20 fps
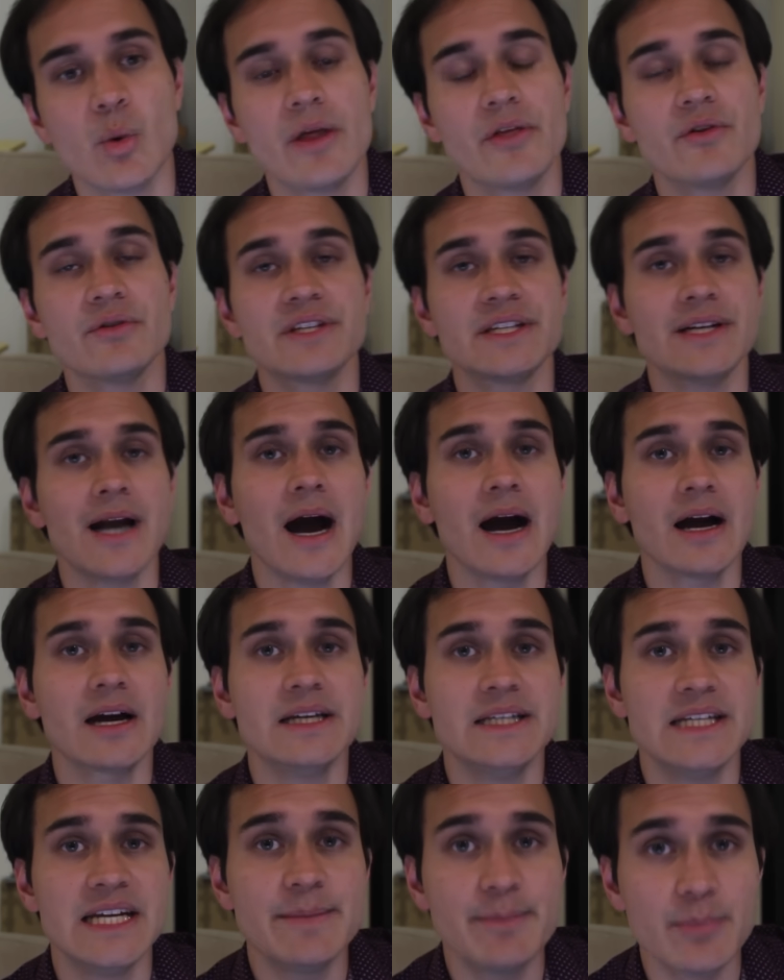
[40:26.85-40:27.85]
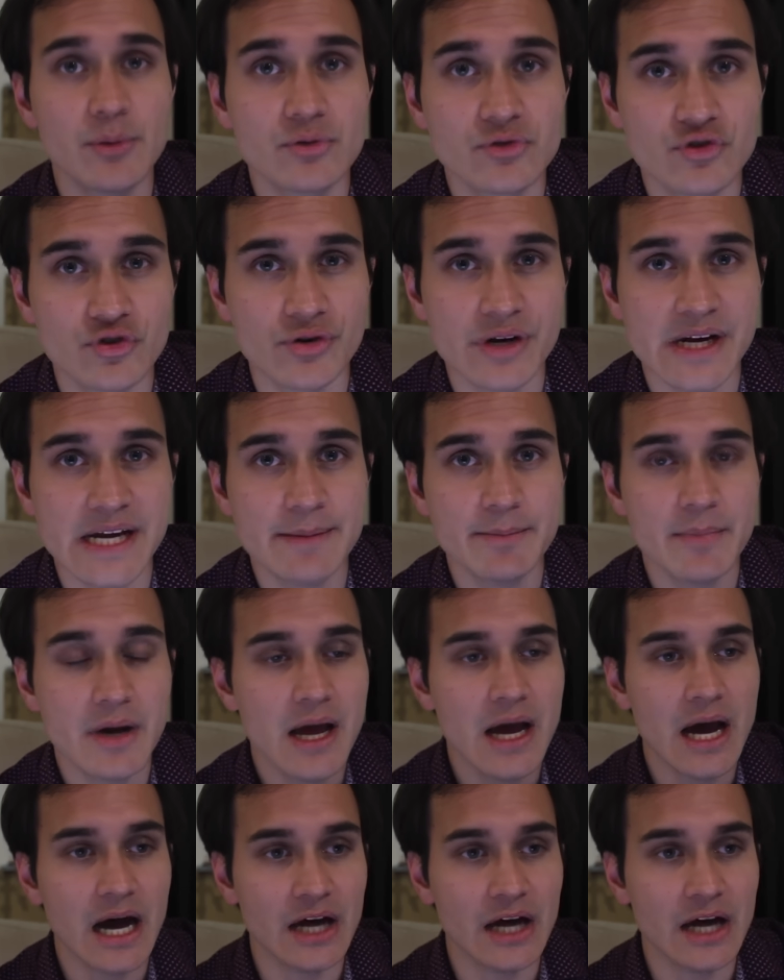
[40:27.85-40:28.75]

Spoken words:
whether it's an archetypal dream,